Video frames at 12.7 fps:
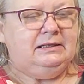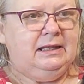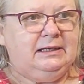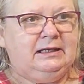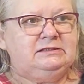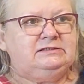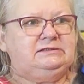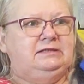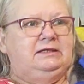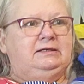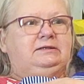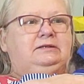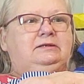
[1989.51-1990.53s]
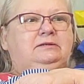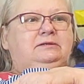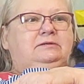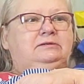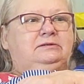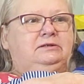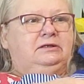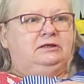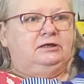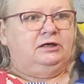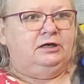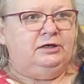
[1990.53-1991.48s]
like I said,
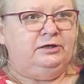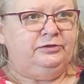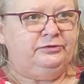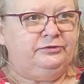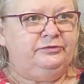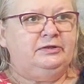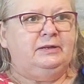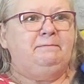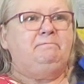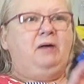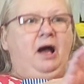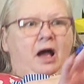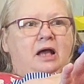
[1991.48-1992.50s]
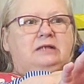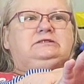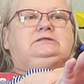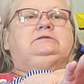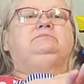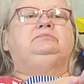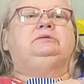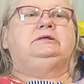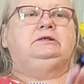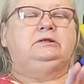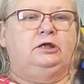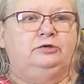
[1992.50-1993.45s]
other than
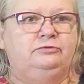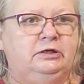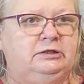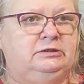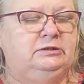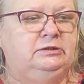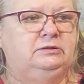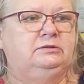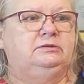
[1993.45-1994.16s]
possibly Logan,